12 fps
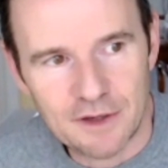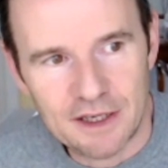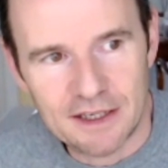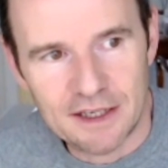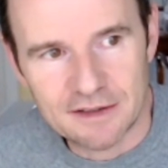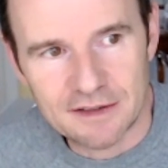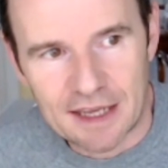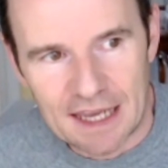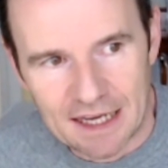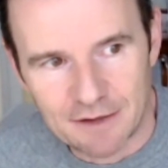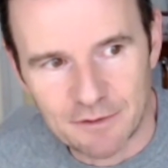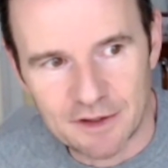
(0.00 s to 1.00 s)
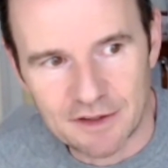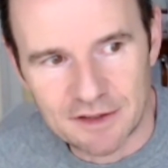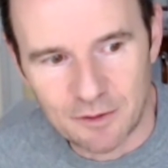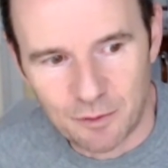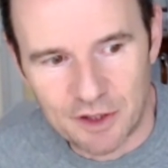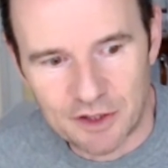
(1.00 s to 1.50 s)
It is the canvas
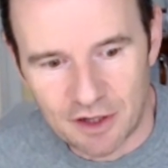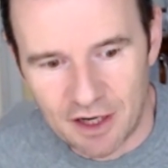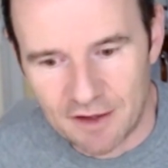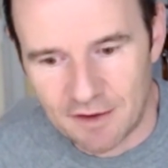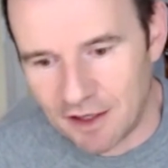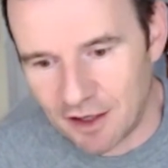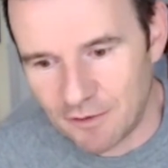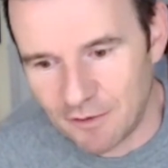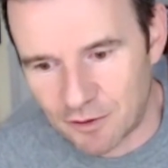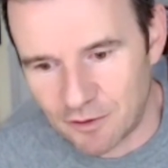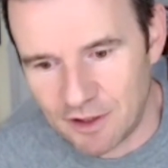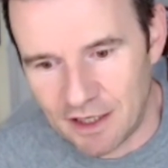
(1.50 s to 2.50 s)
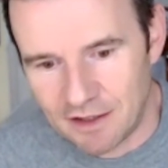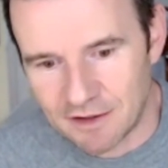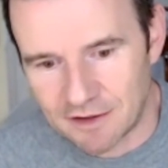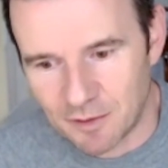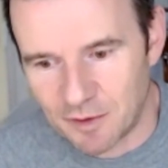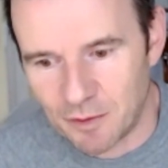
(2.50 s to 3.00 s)
in which I think I've created
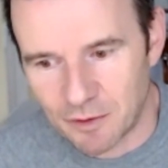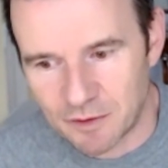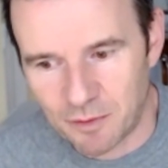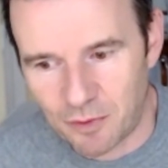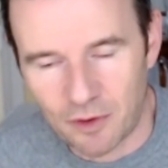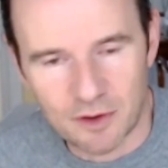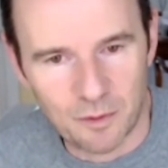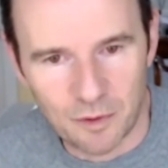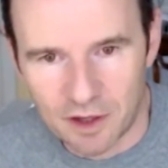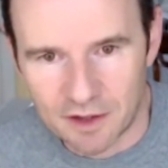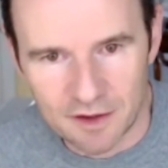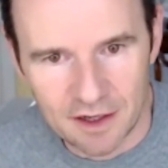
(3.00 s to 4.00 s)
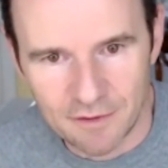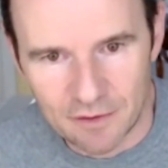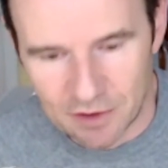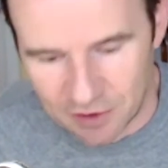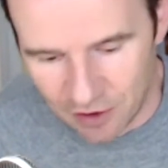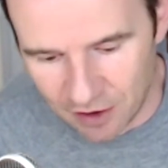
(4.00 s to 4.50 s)
some of the most important work that I've
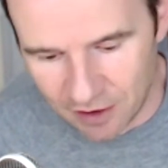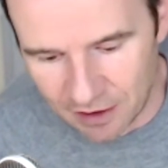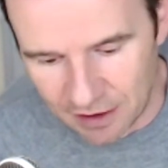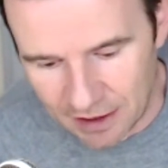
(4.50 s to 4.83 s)
ever done.